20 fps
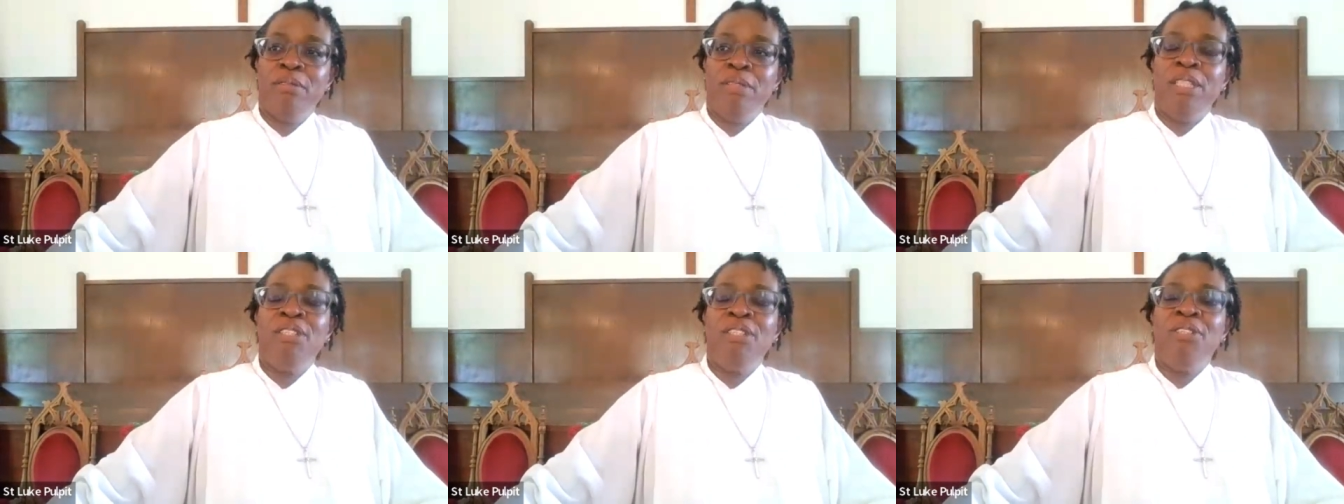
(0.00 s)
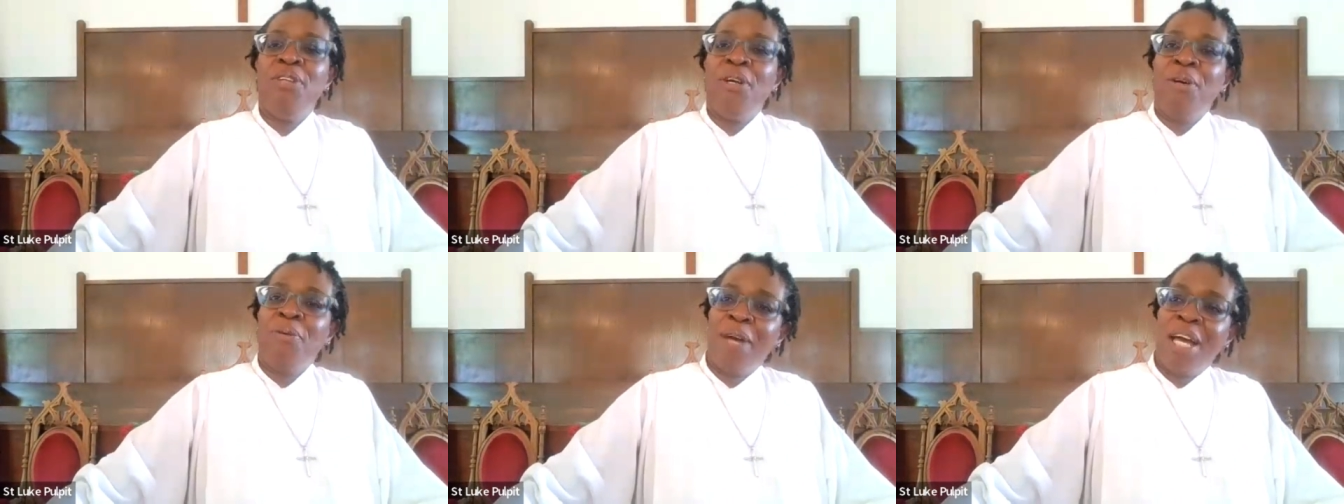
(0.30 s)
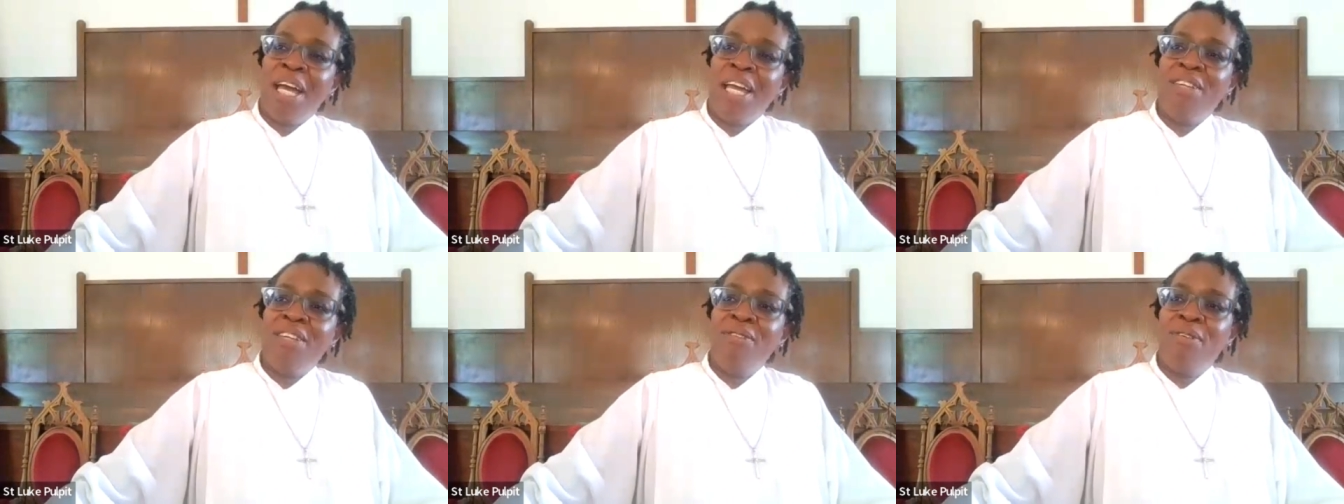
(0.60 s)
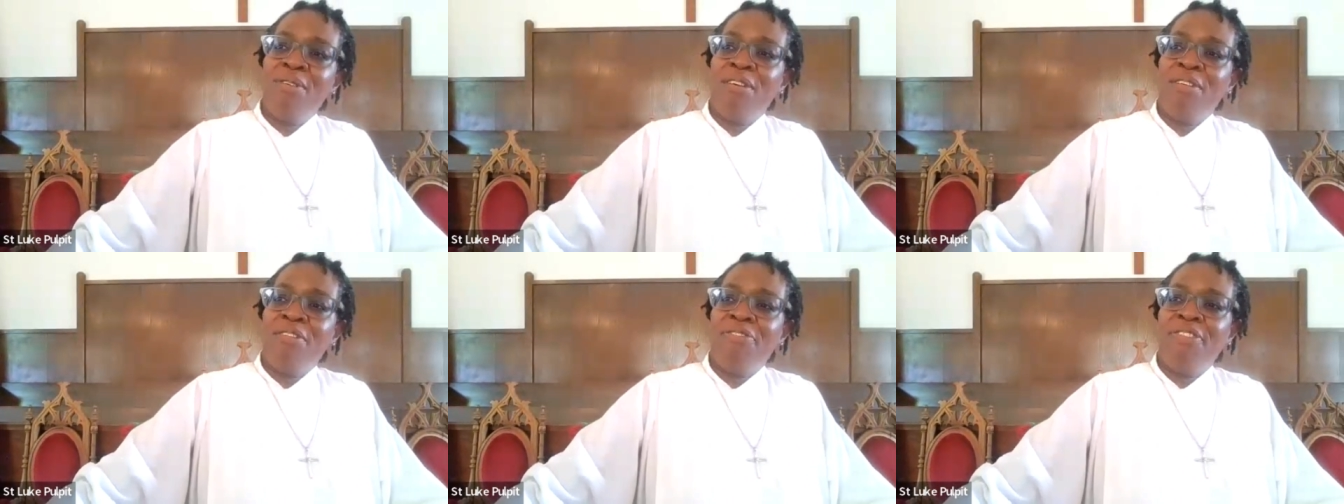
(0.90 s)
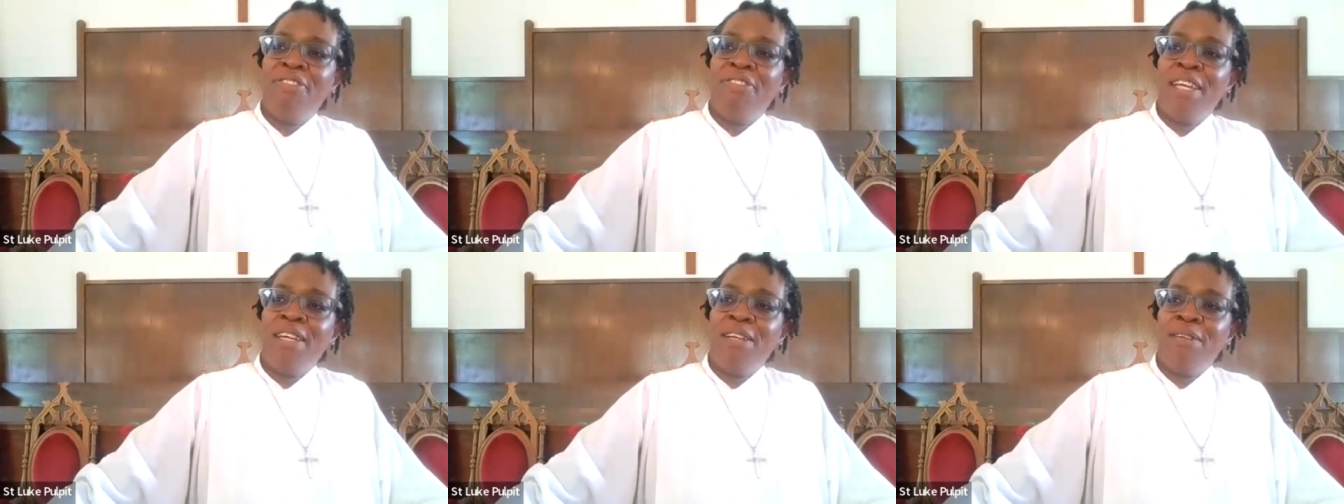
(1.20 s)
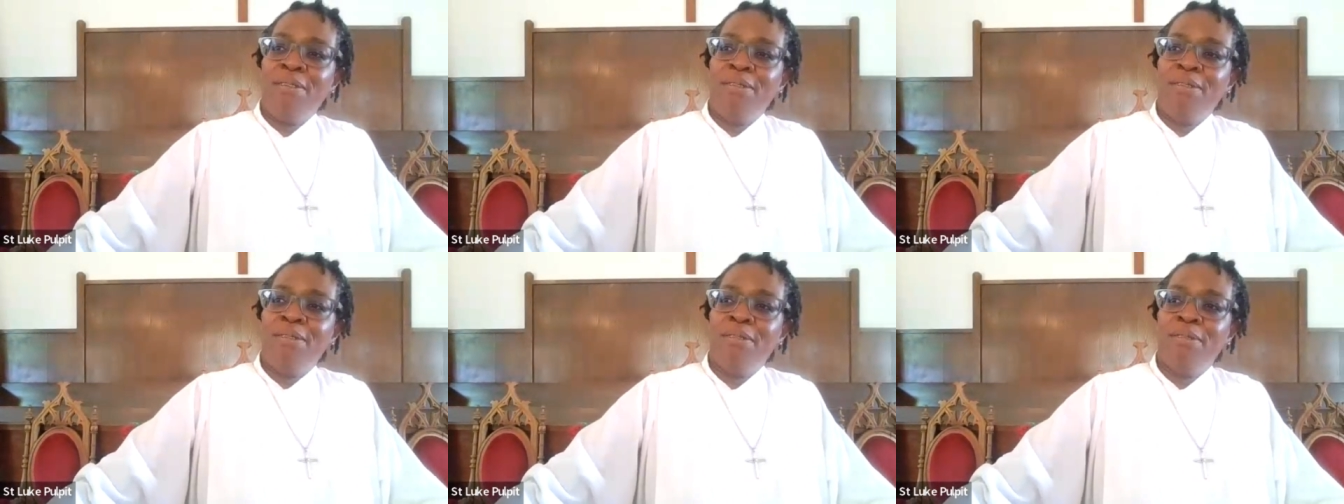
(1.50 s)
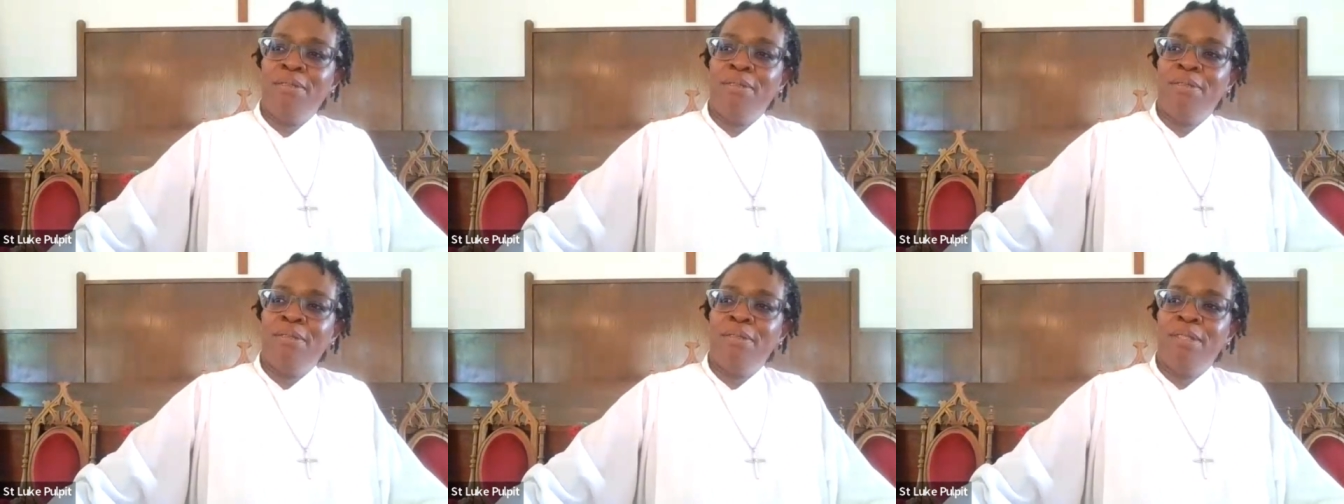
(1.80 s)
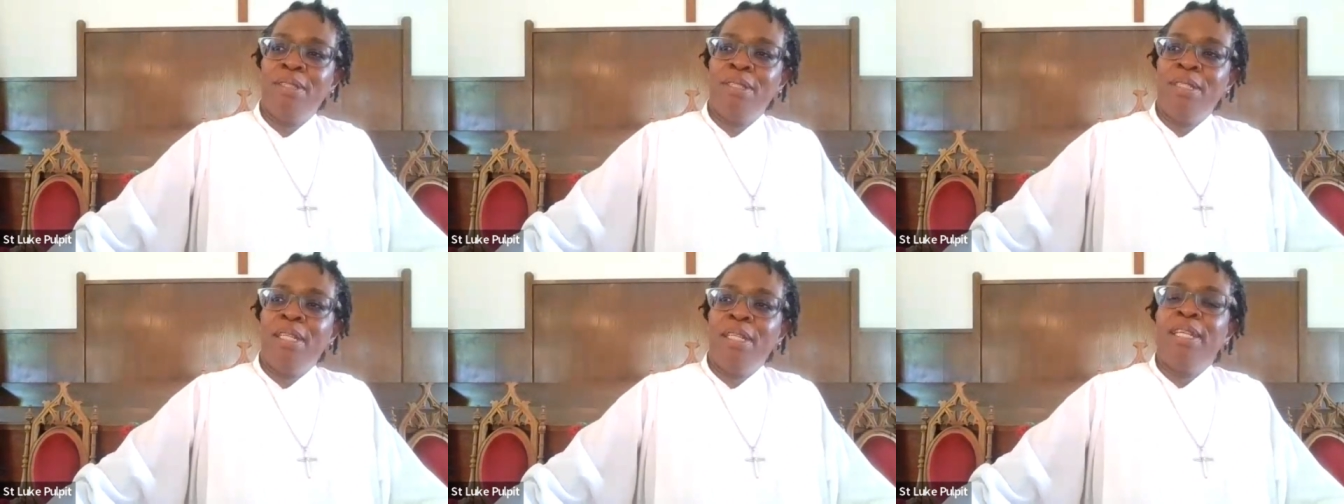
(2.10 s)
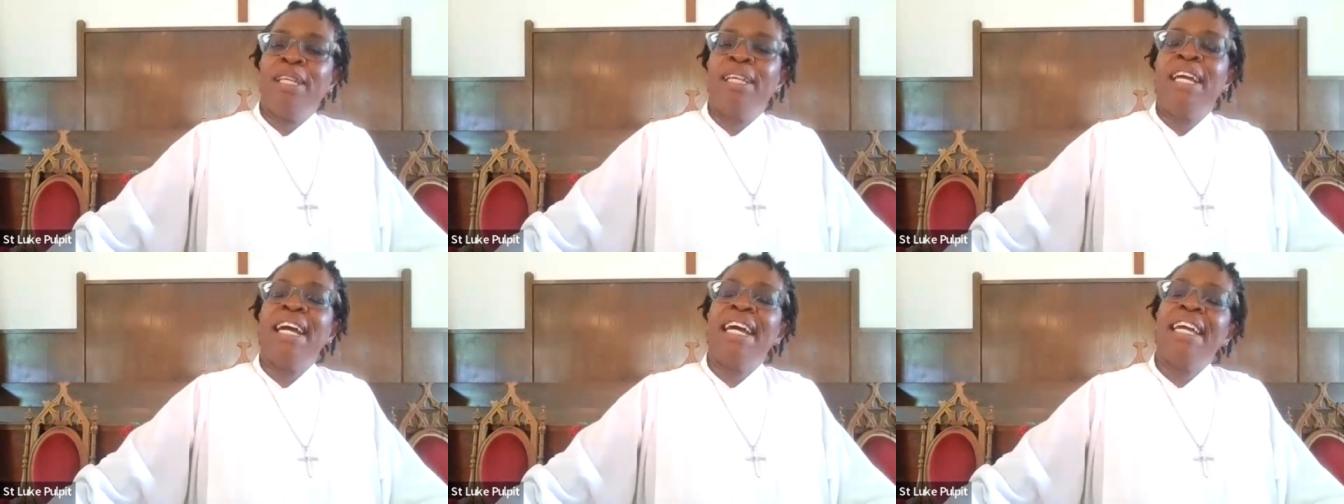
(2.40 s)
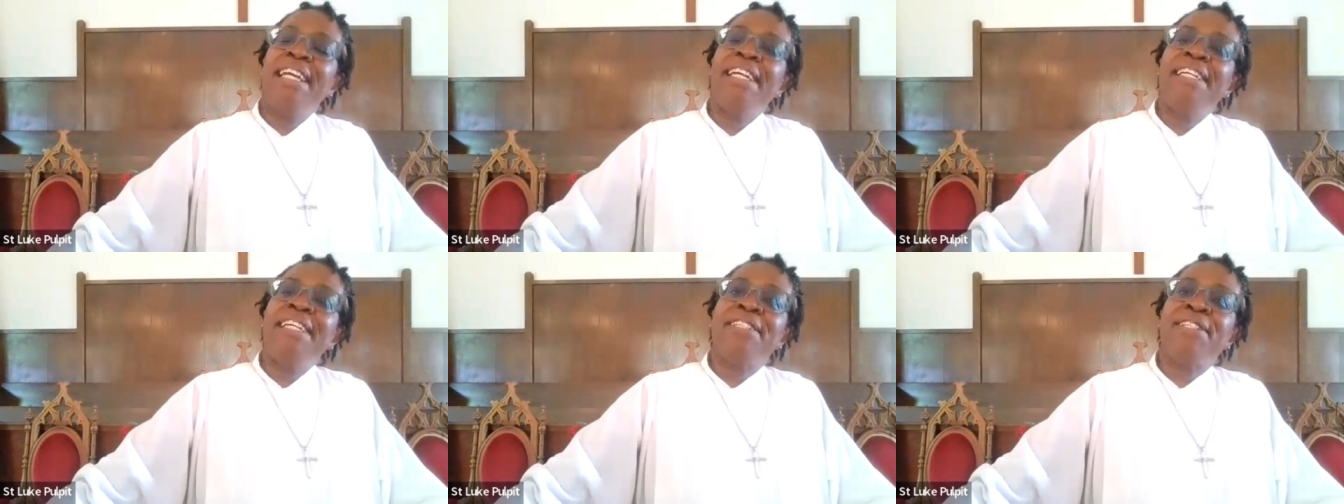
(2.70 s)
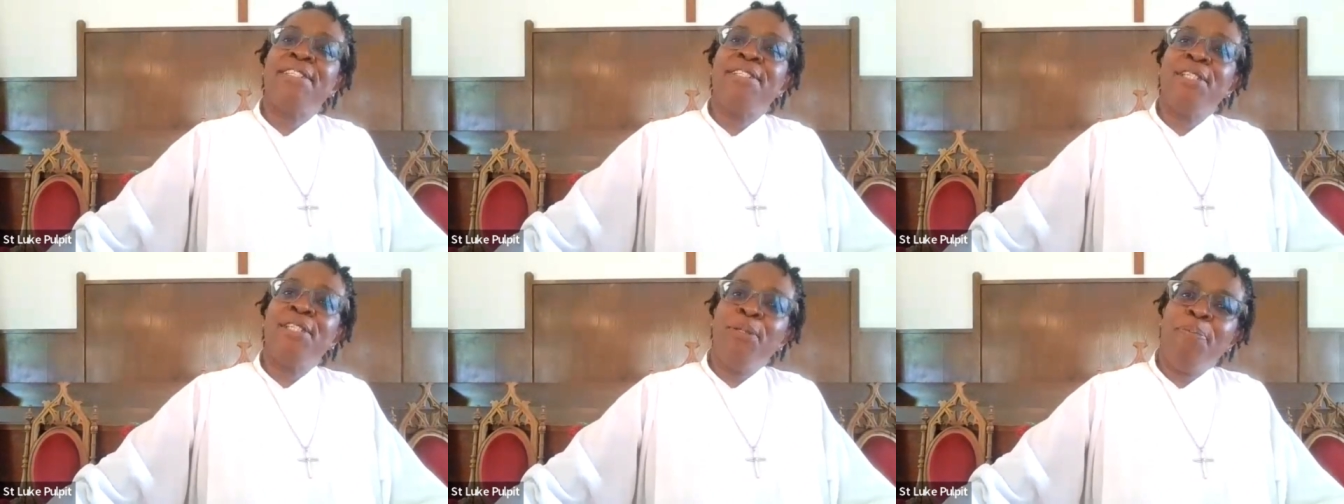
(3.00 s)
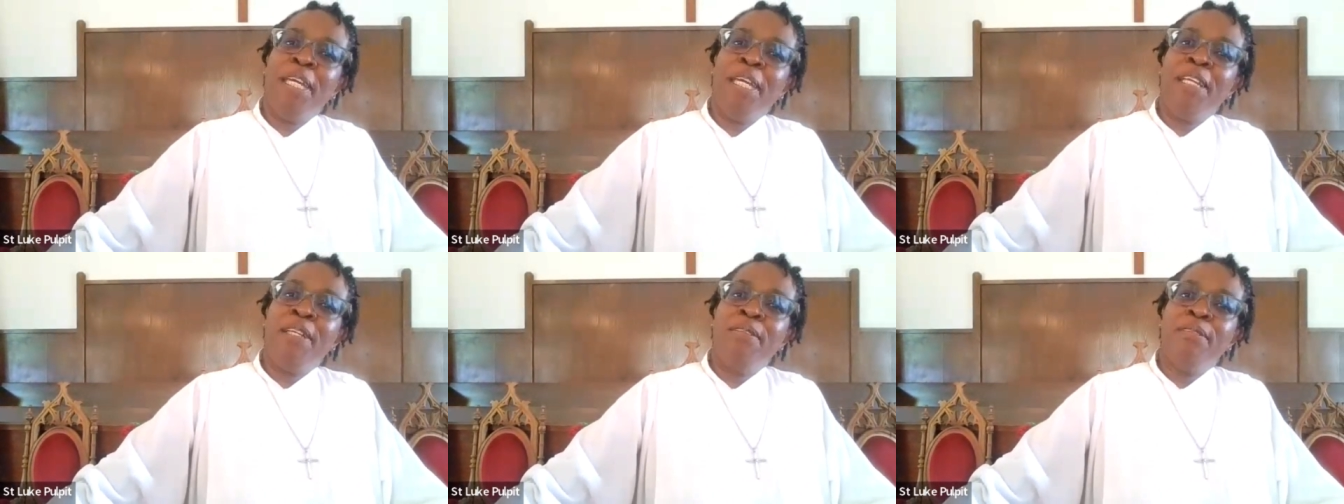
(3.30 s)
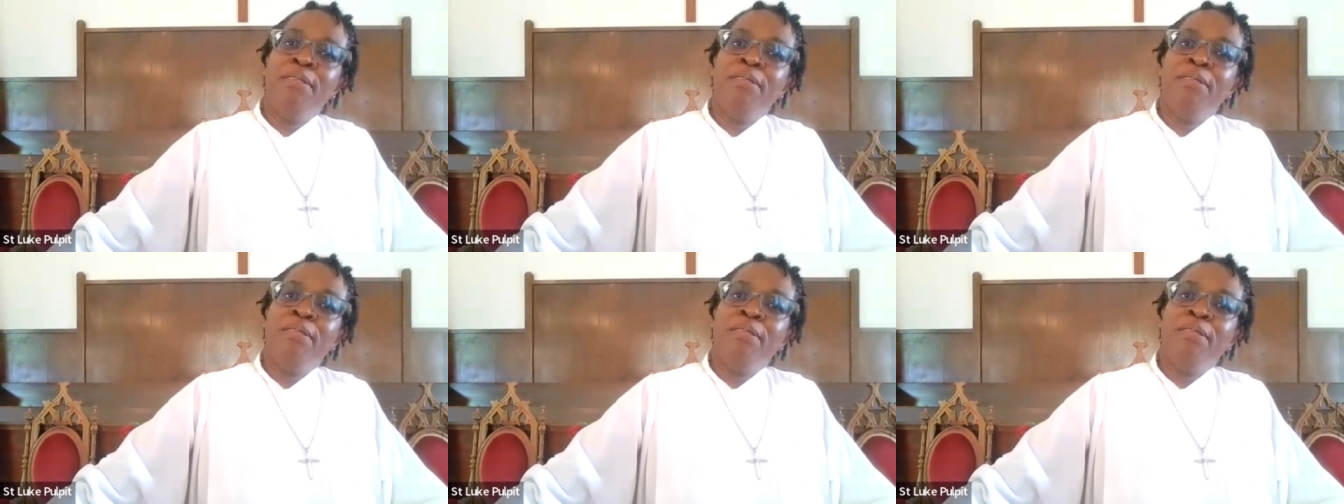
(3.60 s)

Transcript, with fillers: You know why you're going to fail? God ain't stupid.